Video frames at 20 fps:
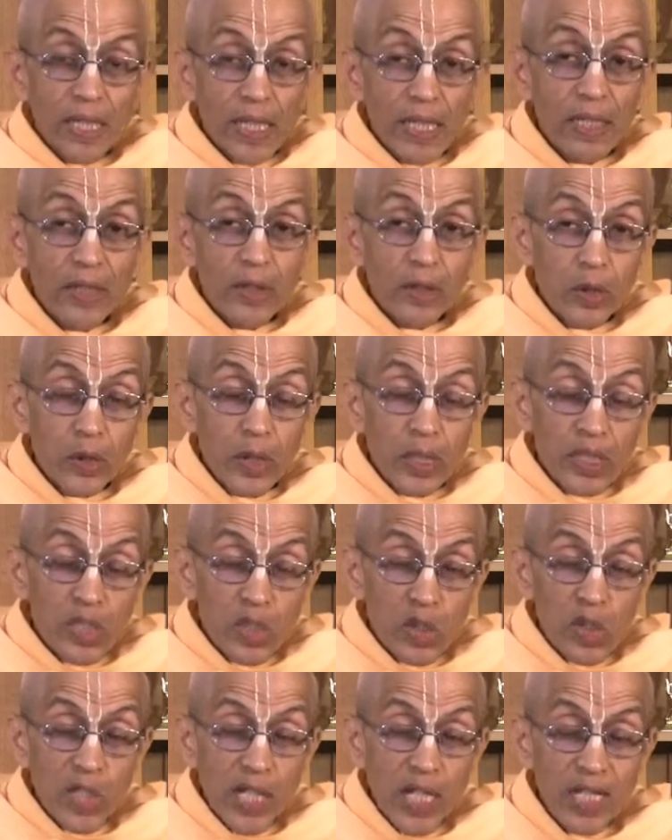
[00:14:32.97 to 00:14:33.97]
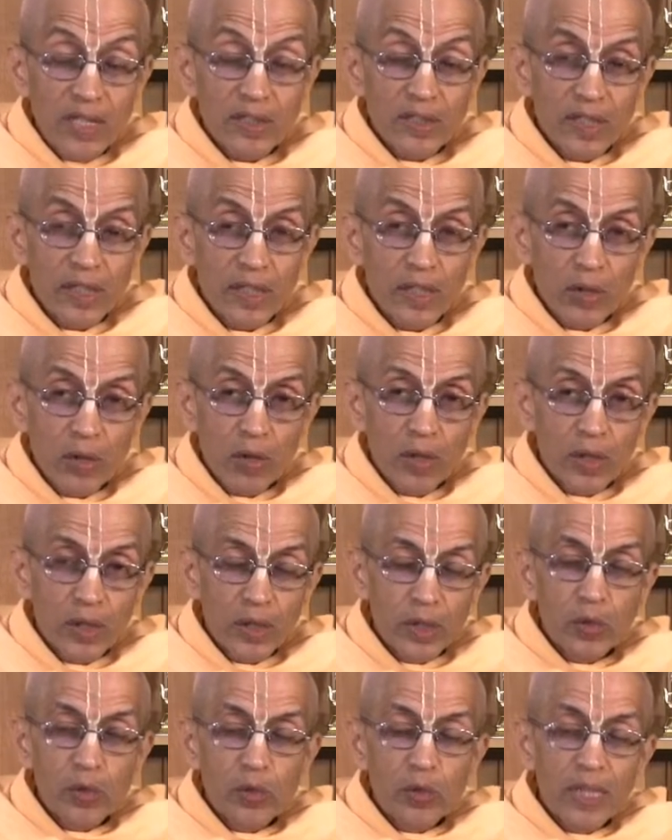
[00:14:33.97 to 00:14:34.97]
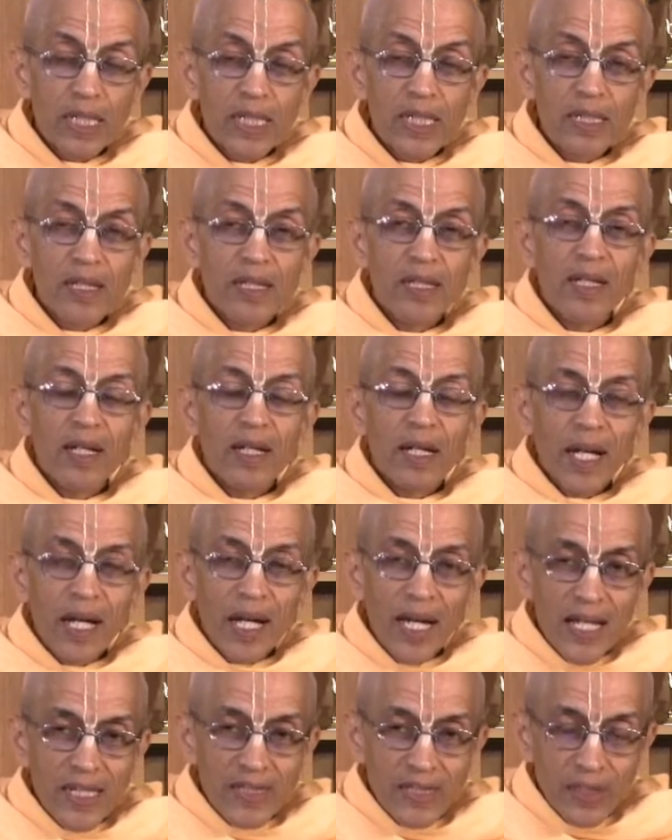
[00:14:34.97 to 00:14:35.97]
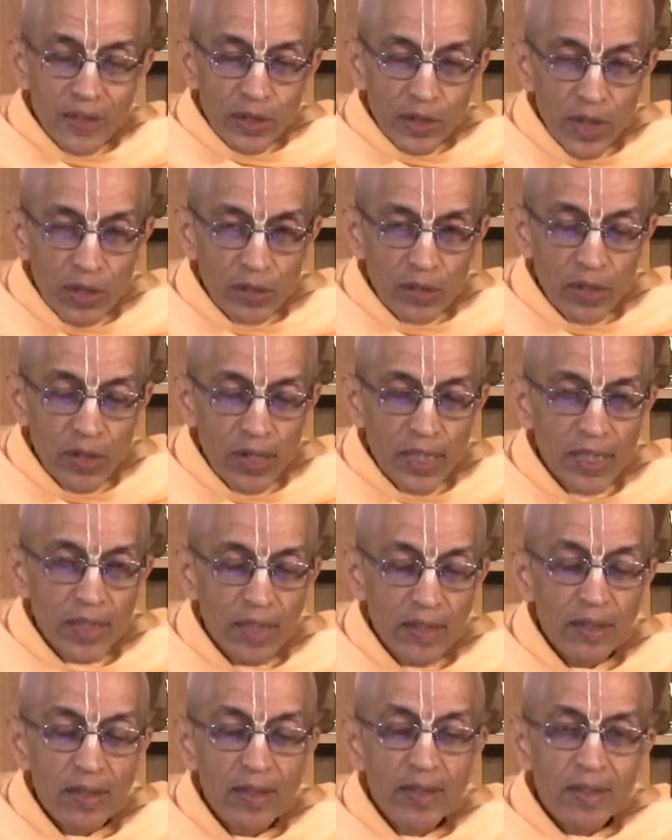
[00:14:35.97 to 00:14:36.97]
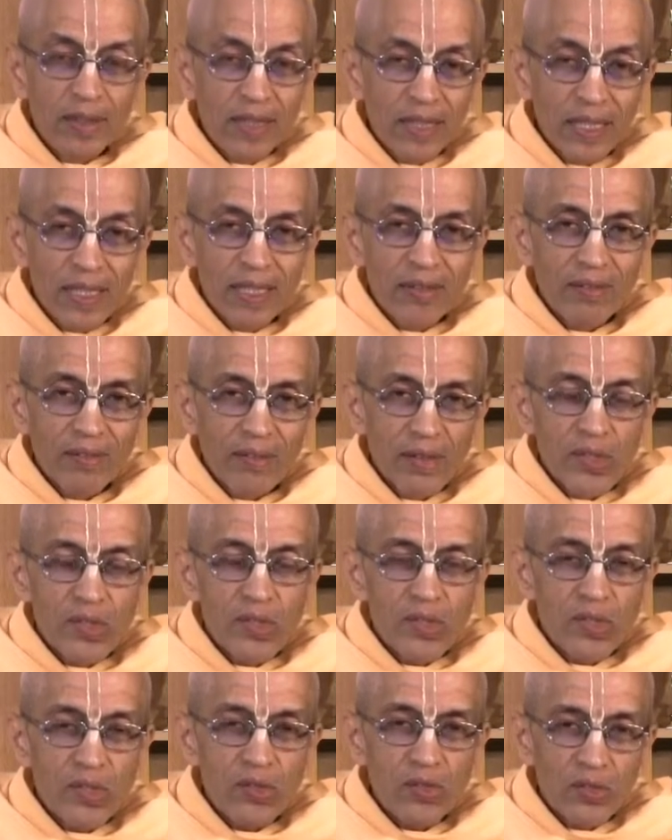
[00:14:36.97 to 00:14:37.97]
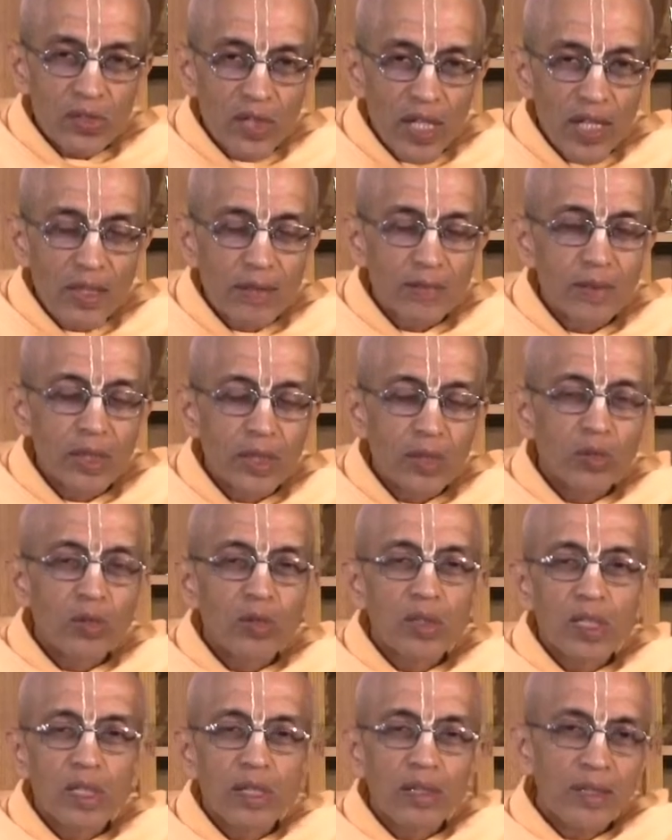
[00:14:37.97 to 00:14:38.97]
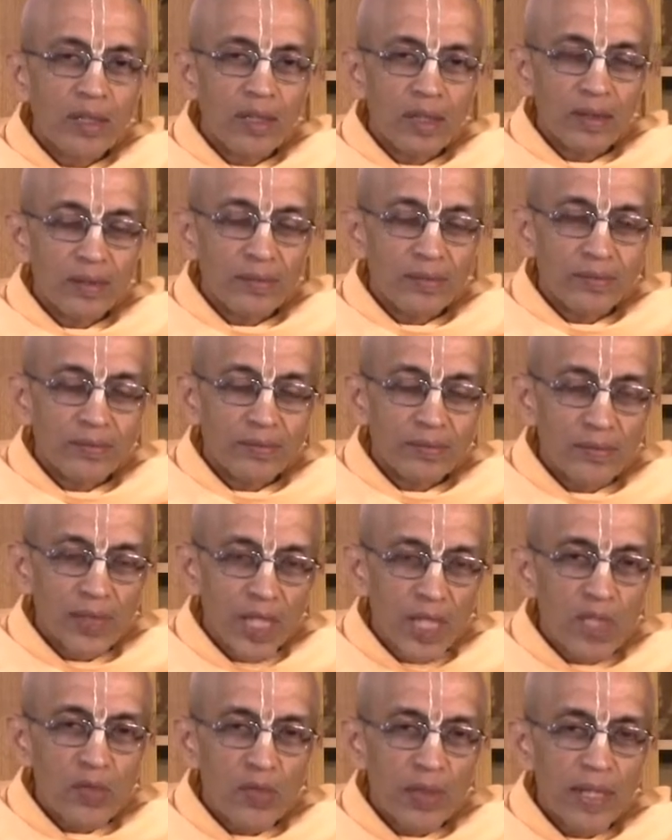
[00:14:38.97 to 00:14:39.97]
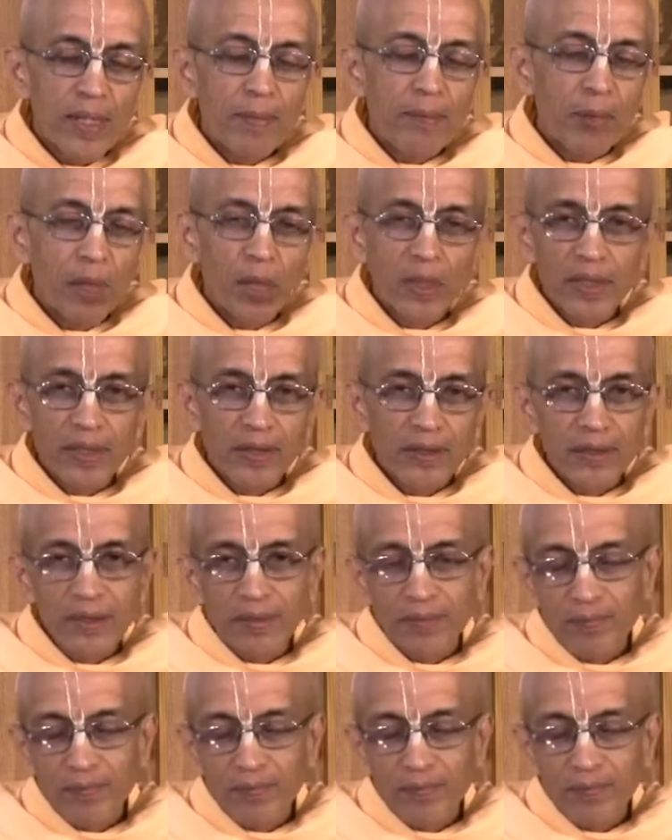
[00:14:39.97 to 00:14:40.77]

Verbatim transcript: In discharging your duty as a Kshatriya in this Dharma Yuddha, that's very important.